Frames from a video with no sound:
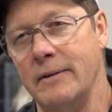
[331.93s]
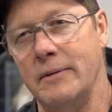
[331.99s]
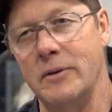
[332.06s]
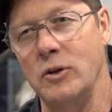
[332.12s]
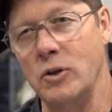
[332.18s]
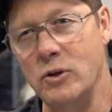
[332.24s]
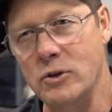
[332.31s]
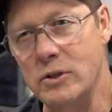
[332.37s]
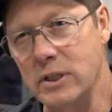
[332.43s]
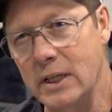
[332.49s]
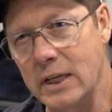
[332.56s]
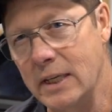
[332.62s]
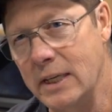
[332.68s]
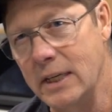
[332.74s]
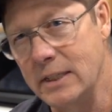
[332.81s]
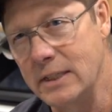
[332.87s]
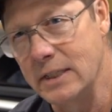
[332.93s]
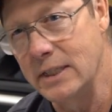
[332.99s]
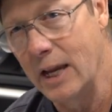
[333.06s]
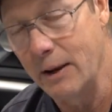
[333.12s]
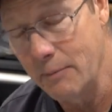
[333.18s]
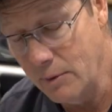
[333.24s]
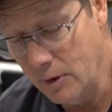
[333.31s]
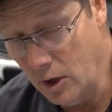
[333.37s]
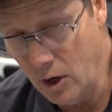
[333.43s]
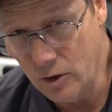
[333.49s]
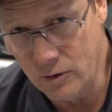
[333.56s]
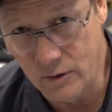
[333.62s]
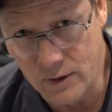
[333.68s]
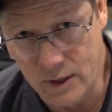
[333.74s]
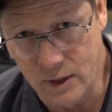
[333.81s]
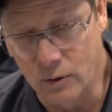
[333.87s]
Usually, it doesn't take
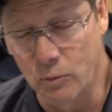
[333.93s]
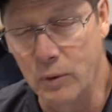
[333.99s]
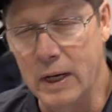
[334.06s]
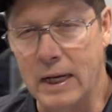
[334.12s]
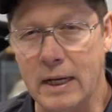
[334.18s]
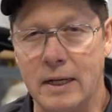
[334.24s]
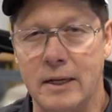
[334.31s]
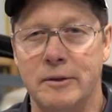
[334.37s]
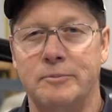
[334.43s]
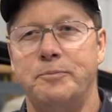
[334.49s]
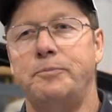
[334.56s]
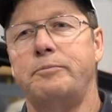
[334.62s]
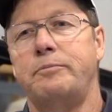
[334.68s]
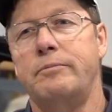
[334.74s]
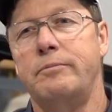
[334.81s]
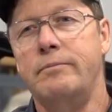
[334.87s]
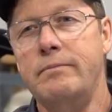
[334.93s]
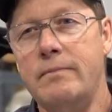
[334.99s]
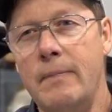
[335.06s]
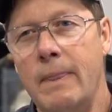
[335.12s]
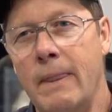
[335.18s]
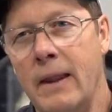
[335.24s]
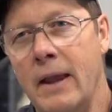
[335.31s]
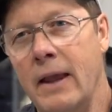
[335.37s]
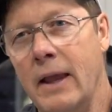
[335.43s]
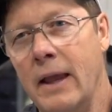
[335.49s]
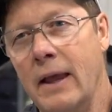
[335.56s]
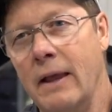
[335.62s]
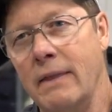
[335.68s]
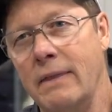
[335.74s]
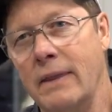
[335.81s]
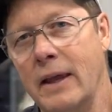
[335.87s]
longer than a week.
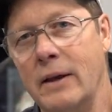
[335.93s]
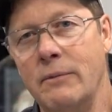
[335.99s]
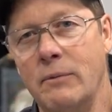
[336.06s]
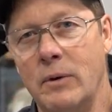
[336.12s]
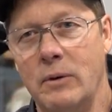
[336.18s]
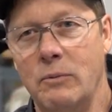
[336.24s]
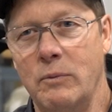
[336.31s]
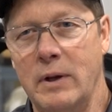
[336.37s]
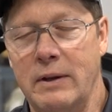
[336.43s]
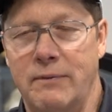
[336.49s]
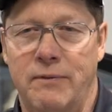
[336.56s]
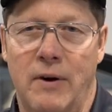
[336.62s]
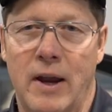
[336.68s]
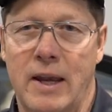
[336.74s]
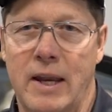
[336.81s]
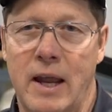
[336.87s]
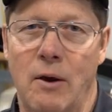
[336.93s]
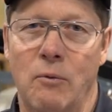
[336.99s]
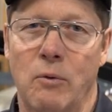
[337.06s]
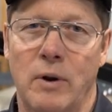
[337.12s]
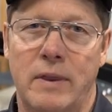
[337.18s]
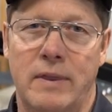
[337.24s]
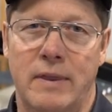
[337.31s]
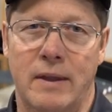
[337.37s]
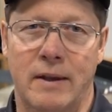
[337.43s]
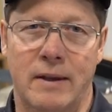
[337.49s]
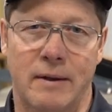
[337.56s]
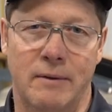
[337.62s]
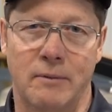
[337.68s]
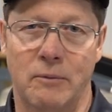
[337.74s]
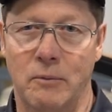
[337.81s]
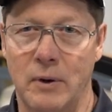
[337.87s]
Then when we find out what
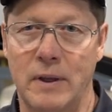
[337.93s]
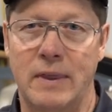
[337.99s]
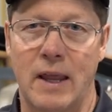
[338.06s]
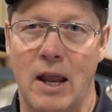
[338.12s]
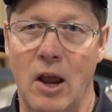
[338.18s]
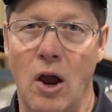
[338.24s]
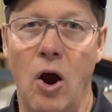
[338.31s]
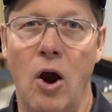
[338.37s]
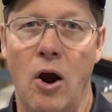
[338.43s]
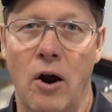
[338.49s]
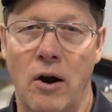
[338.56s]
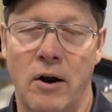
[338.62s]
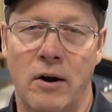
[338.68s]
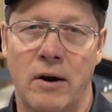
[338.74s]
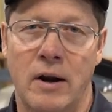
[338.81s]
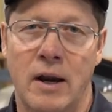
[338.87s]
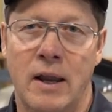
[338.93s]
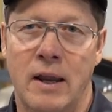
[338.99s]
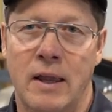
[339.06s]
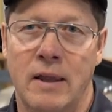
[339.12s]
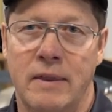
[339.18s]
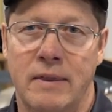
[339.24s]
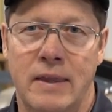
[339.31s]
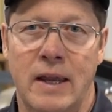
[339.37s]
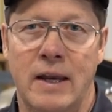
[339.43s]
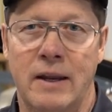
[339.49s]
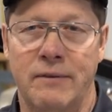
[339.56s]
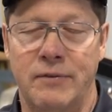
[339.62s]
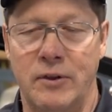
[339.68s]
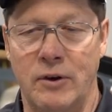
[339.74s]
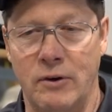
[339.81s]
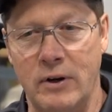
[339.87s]
they are, then
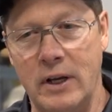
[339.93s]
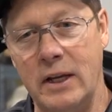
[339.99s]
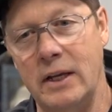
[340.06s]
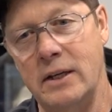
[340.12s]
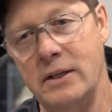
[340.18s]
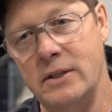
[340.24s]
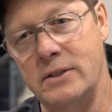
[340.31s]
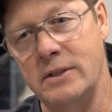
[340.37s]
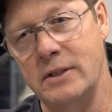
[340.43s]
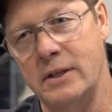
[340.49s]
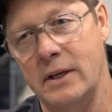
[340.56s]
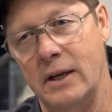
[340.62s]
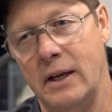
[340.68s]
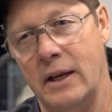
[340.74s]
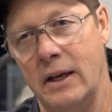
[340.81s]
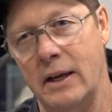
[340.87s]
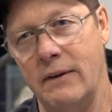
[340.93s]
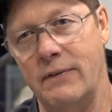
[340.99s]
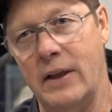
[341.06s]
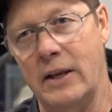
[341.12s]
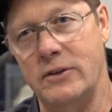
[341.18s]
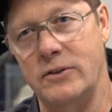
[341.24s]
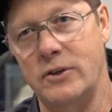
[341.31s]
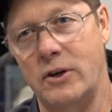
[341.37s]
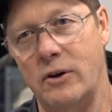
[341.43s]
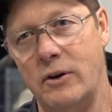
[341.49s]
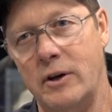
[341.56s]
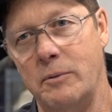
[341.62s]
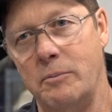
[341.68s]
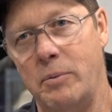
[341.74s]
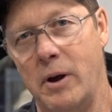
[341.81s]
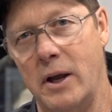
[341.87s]
if that security
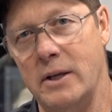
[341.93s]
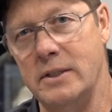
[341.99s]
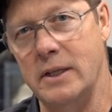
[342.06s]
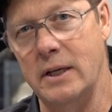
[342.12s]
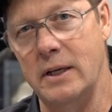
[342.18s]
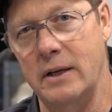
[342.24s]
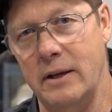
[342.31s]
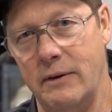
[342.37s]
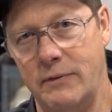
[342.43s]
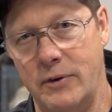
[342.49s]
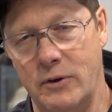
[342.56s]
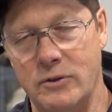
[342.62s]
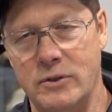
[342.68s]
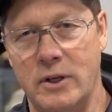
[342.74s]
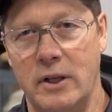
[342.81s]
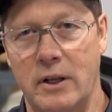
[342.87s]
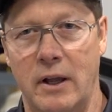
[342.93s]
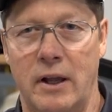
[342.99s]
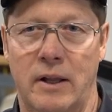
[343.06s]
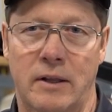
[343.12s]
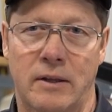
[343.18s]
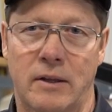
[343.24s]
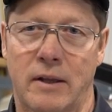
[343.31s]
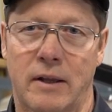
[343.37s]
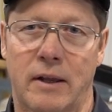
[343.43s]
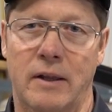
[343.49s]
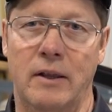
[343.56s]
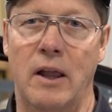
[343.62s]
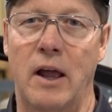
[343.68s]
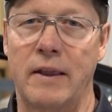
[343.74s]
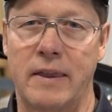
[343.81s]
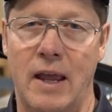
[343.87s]
deposit, if there's a
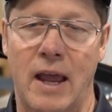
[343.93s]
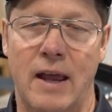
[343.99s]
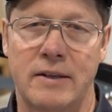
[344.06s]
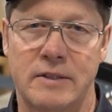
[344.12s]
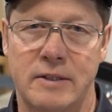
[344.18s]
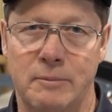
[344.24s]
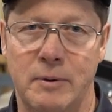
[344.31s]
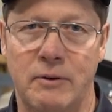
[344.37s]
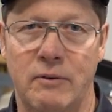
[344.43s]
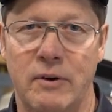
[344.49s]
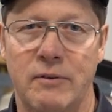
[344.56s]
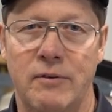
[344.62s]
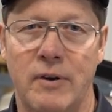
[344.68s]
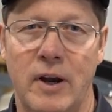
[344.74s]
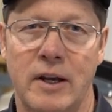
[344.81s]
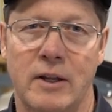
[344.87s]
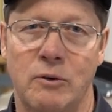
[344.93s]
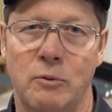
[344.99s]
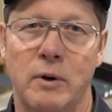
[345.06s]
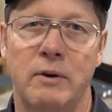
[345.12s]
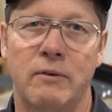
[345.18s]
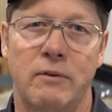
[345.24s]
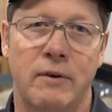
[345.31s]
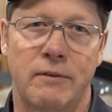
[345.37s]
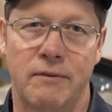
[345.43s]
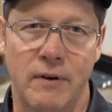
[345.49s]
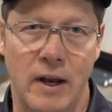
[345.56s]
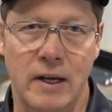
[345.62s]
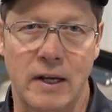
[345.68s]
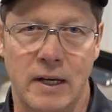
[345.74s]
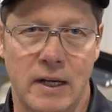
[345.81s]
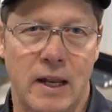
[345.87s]
lot that has to be refunded, we
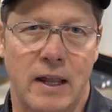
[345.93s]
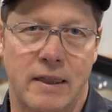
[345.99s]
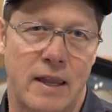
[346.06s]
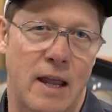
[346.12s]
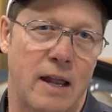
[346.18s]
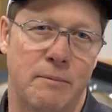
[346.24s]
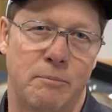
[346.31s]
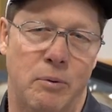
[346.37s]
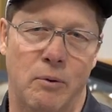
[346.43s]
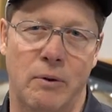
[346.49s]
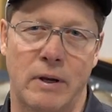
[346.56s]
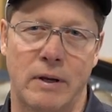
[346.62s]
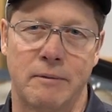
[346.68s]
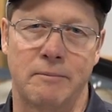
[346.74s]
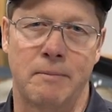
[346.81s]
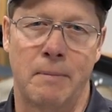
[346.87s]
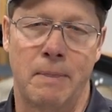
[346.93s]
refund it at that point.